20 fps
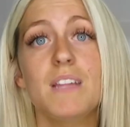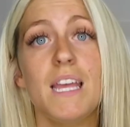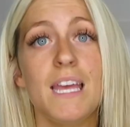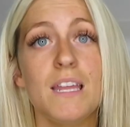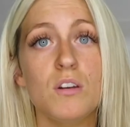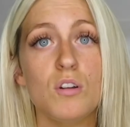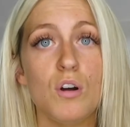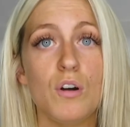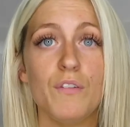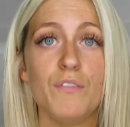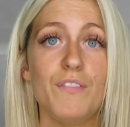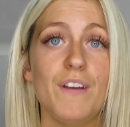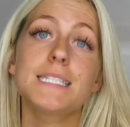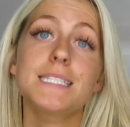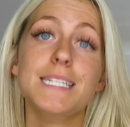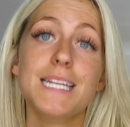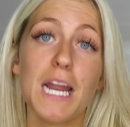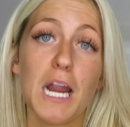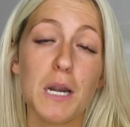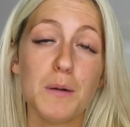End of.
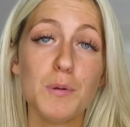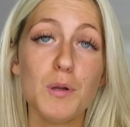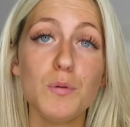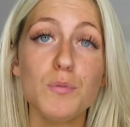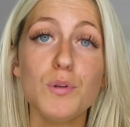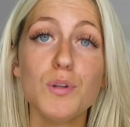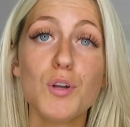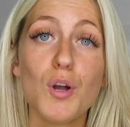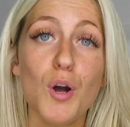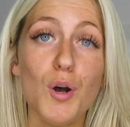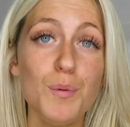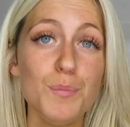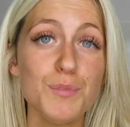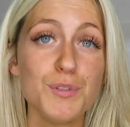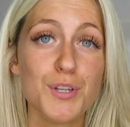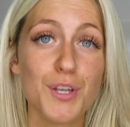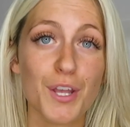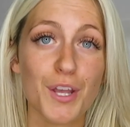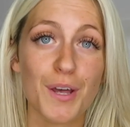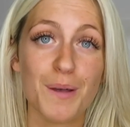And karma will come
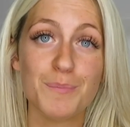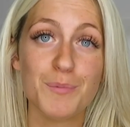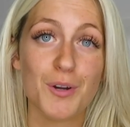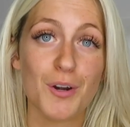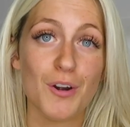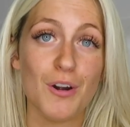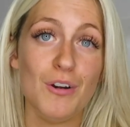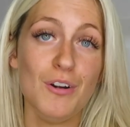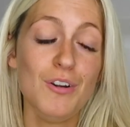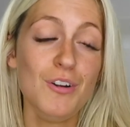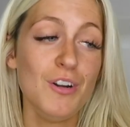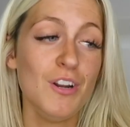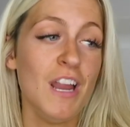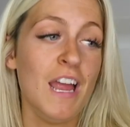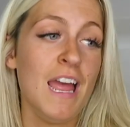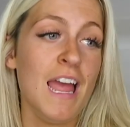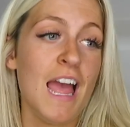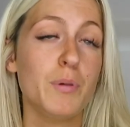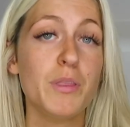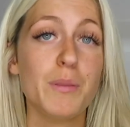to him, girl.
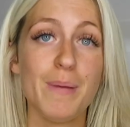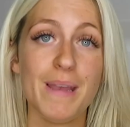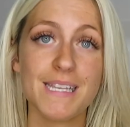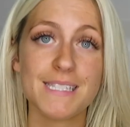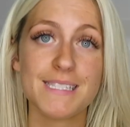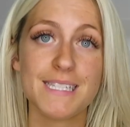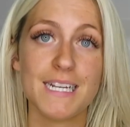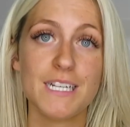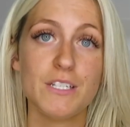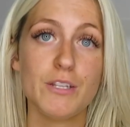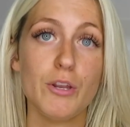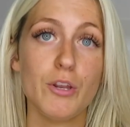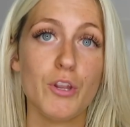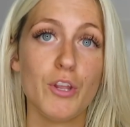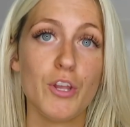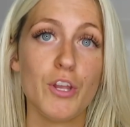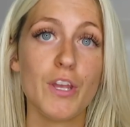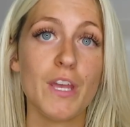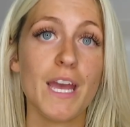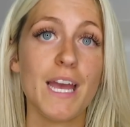But the best thing to
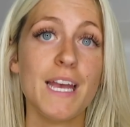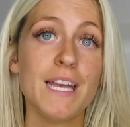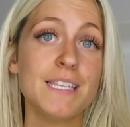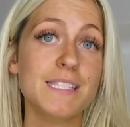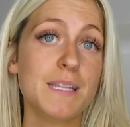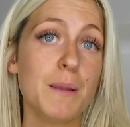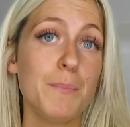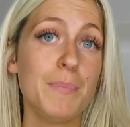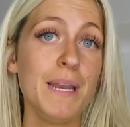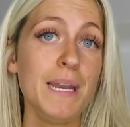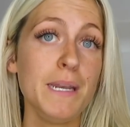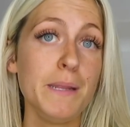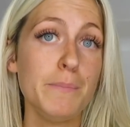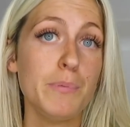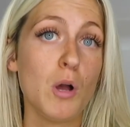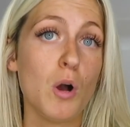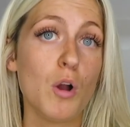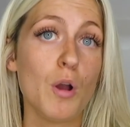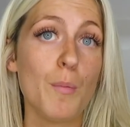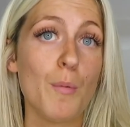do is completely
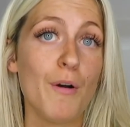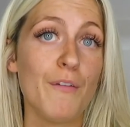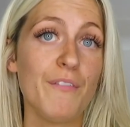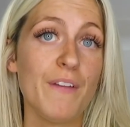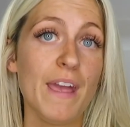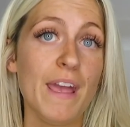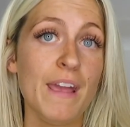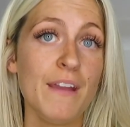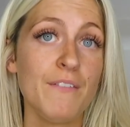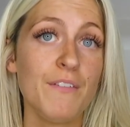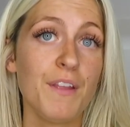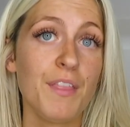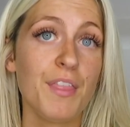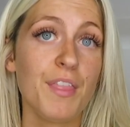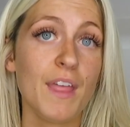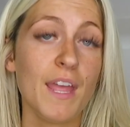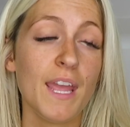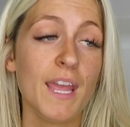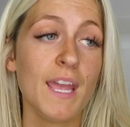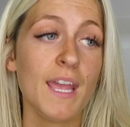block him off
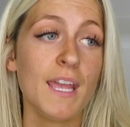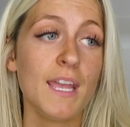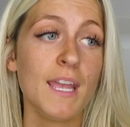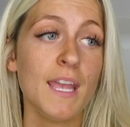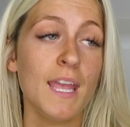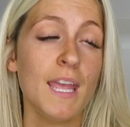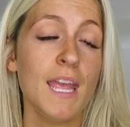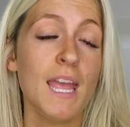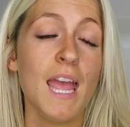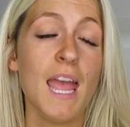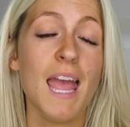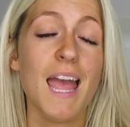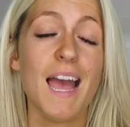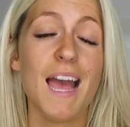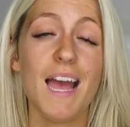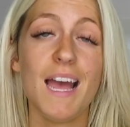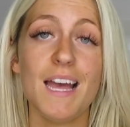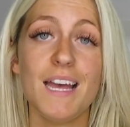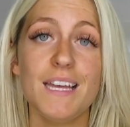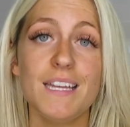everything,
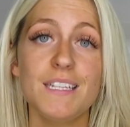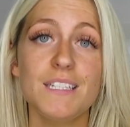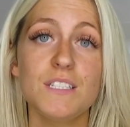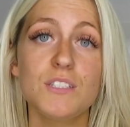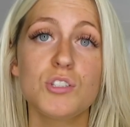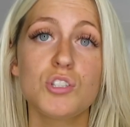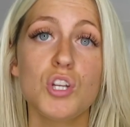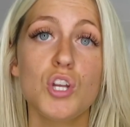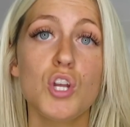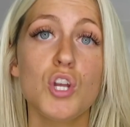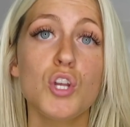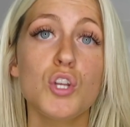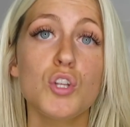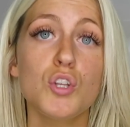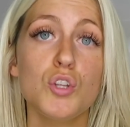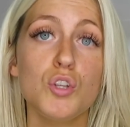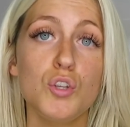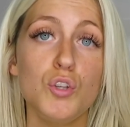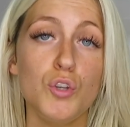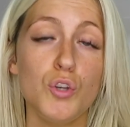and
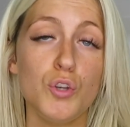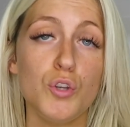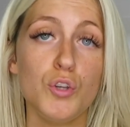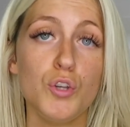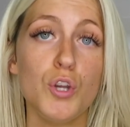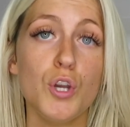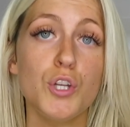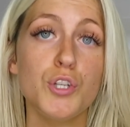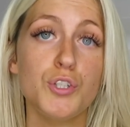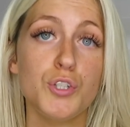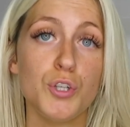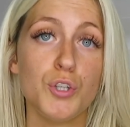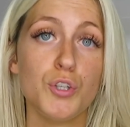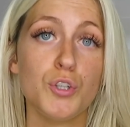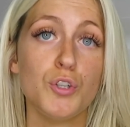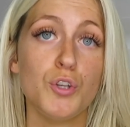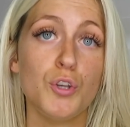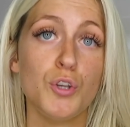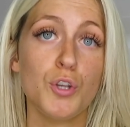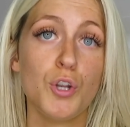you do
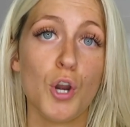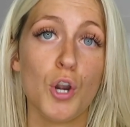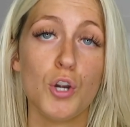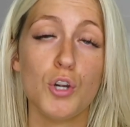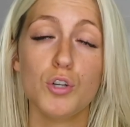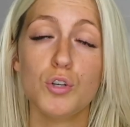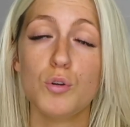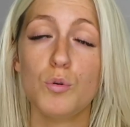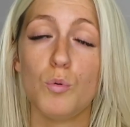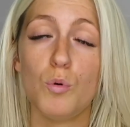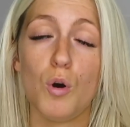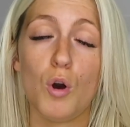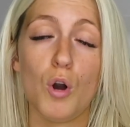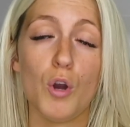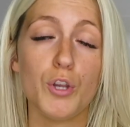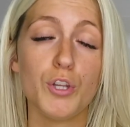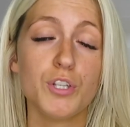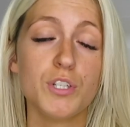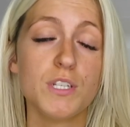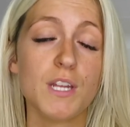you, girl. Go
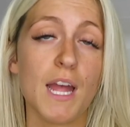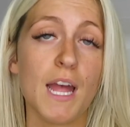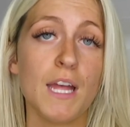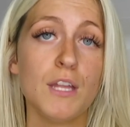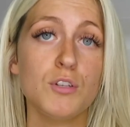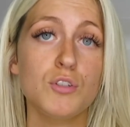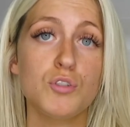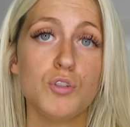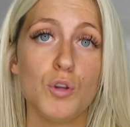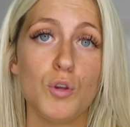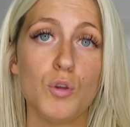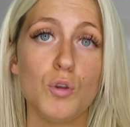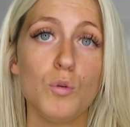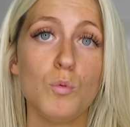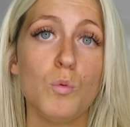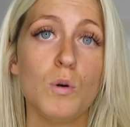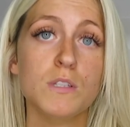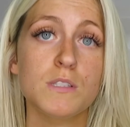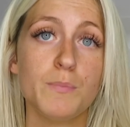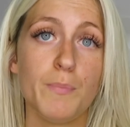out and do
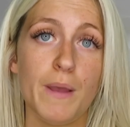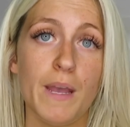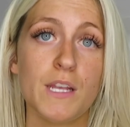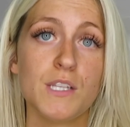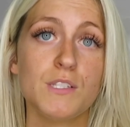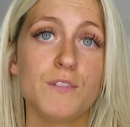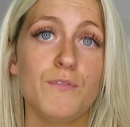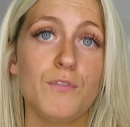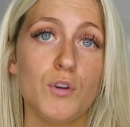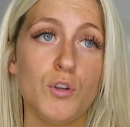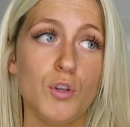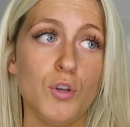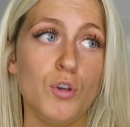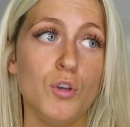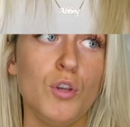what's best for you.